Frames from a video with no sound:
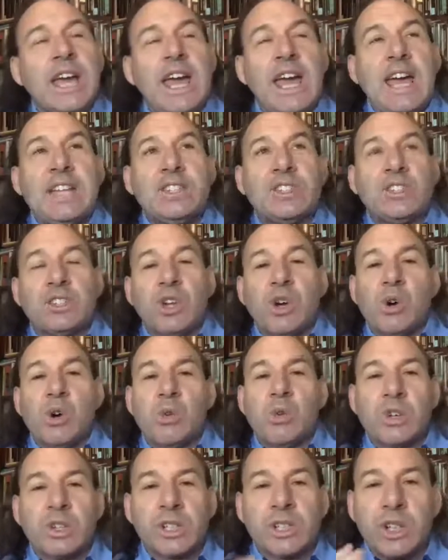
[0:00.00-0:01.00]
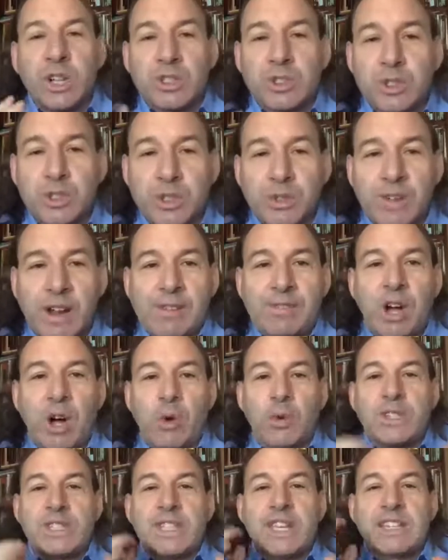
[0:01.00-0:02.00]
And so Cultural Survival
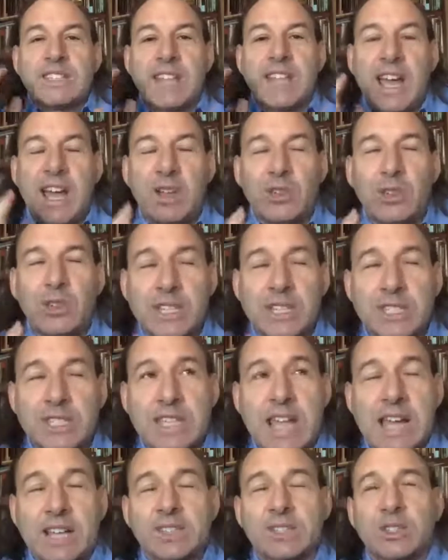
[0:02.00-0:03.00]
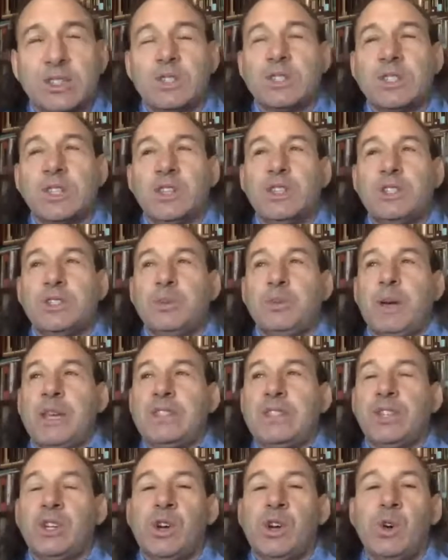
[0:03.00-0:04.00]
always has the healthiest snacks, so it's a good space
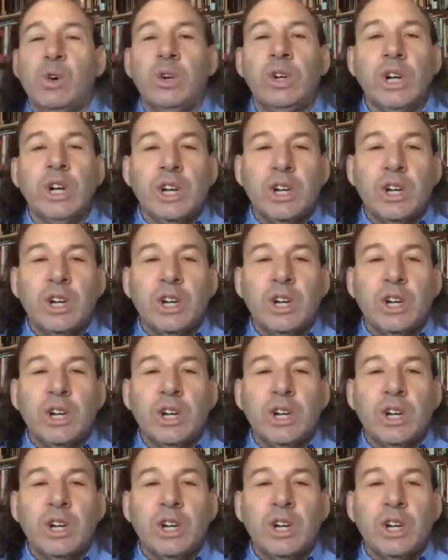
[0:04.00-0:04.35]
to go